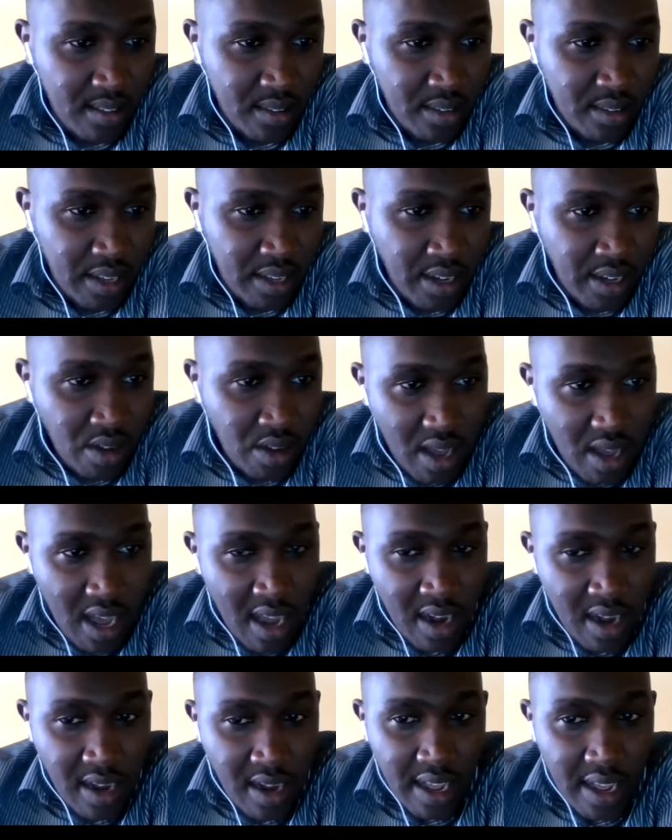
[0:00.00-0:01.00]
and you
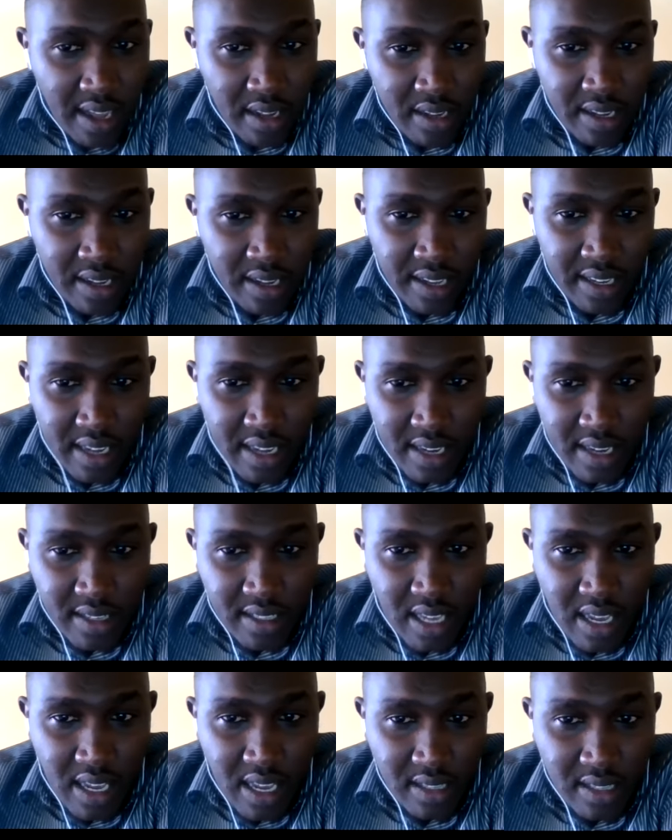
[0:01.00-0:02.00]
had, uh, I can
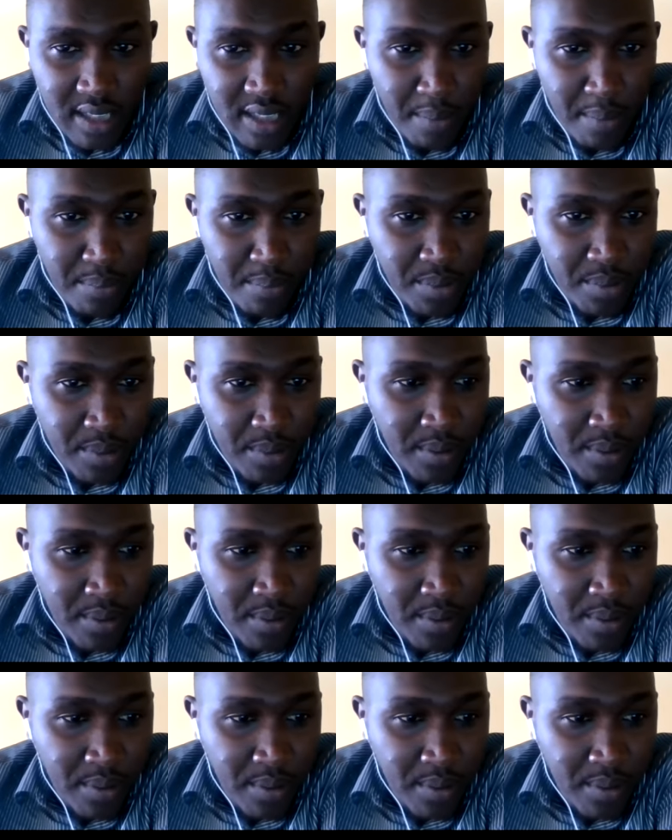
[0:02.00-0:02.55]
see is up.